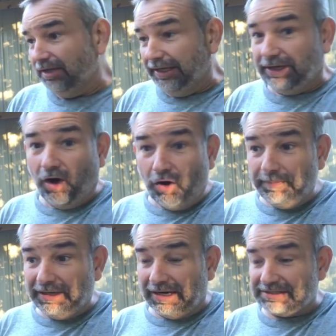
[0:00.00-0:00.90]
He called
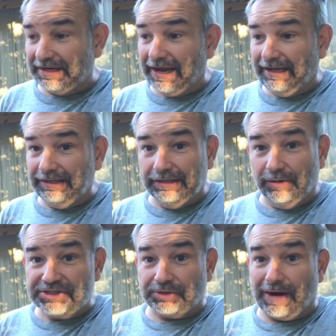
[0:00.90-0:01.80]
me and I said, hey, you know,
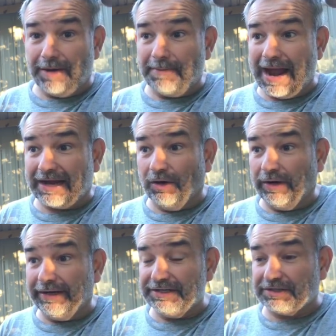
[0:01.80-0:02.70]
it's around back. Go
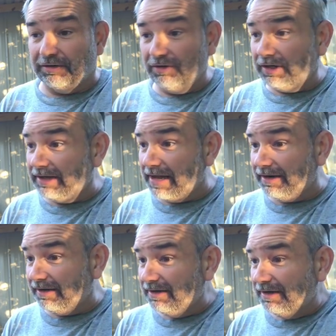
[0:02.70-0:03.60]
ahead and start looking at
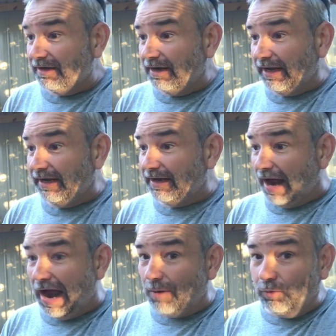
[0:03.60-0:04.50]
it. And
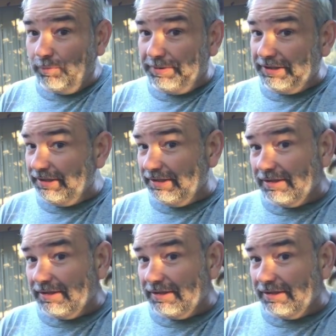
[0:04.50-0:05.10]
I will be